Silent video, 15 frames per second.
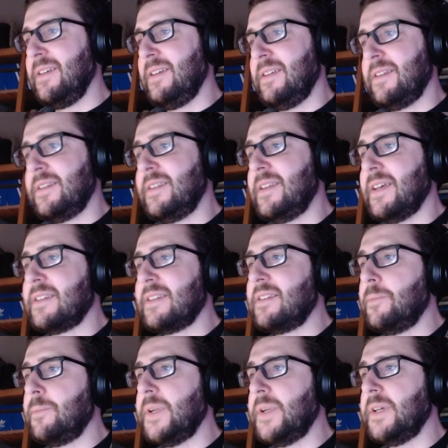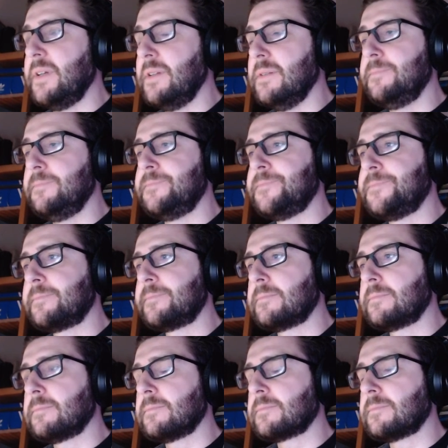that the pill
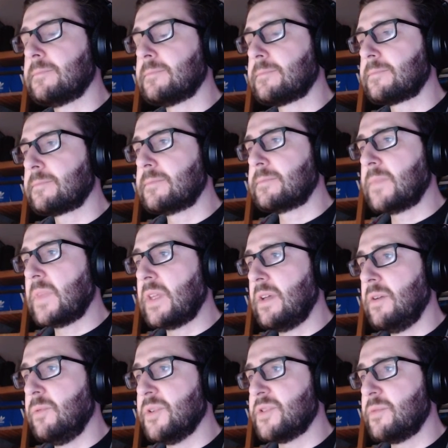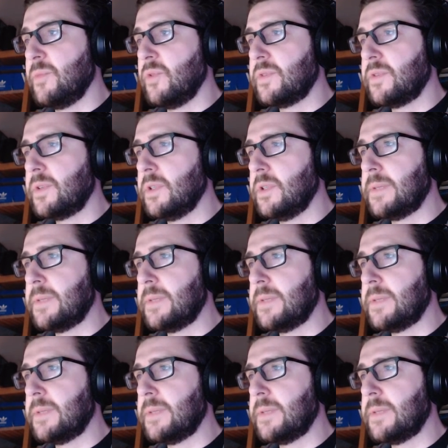was removed. Good.